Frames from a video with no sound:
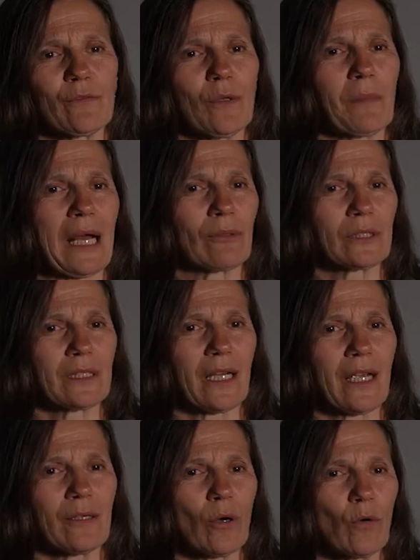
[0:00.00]
from
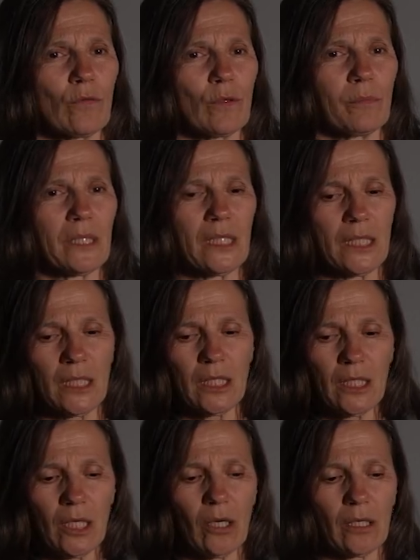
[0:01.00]
outside over me,
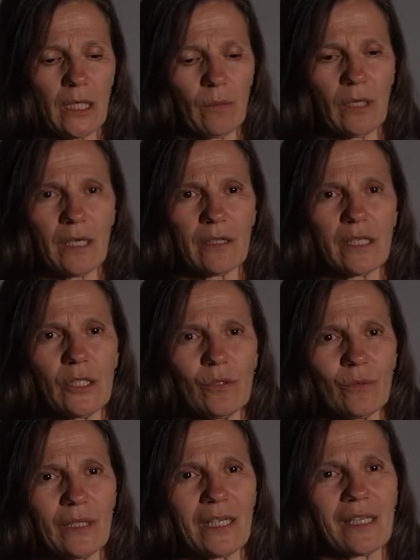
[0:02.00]
okay, what are they
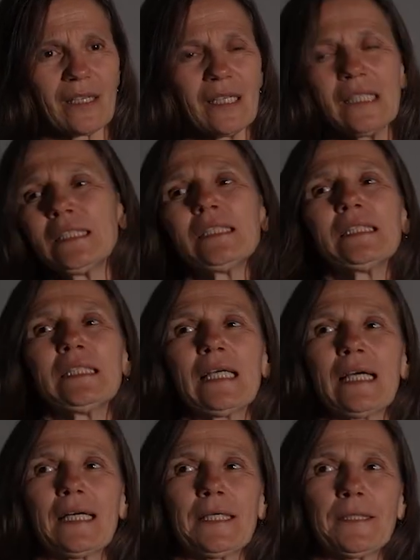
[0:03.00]
doing?
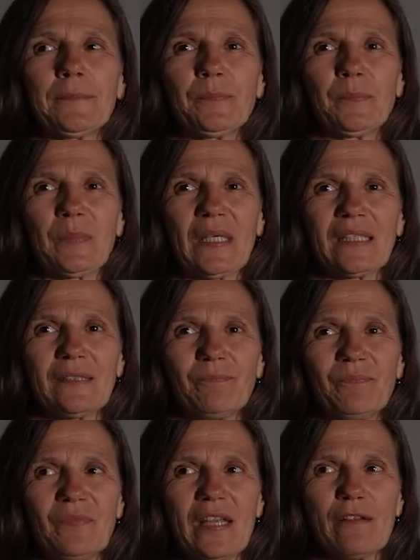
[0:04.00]
But
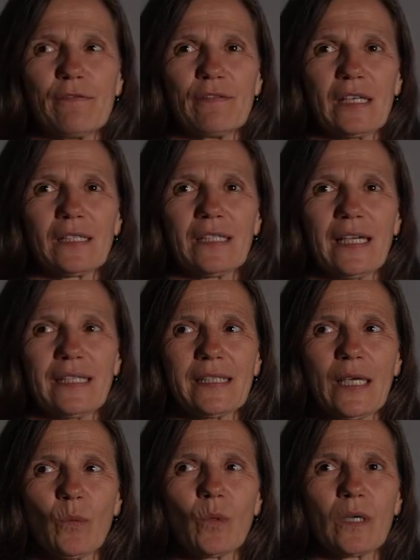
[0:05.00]
they felt like
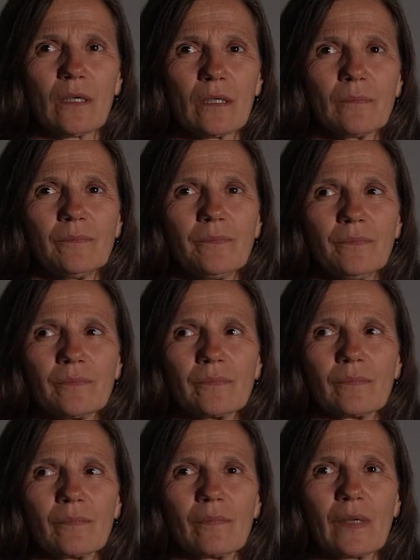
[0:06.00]
they were
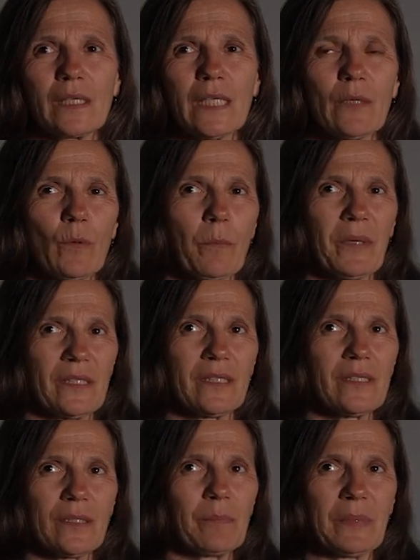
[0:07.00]

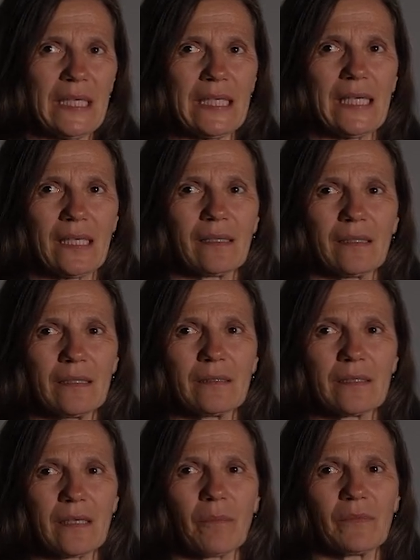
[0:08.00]
participating in
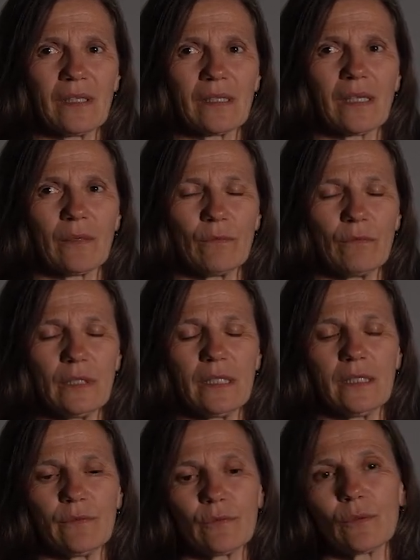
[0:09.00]
something that
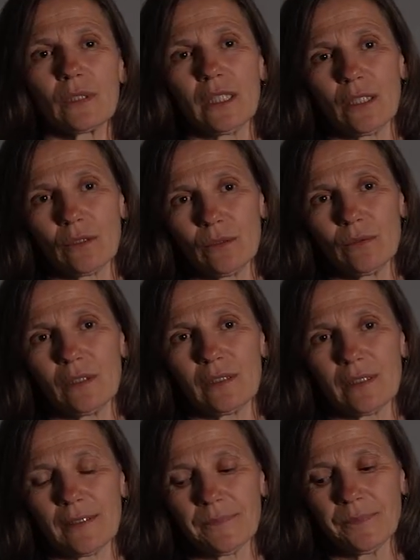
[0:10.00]
really fully
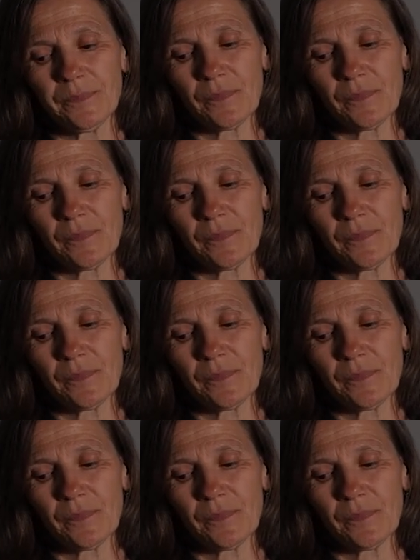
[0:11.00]
included them.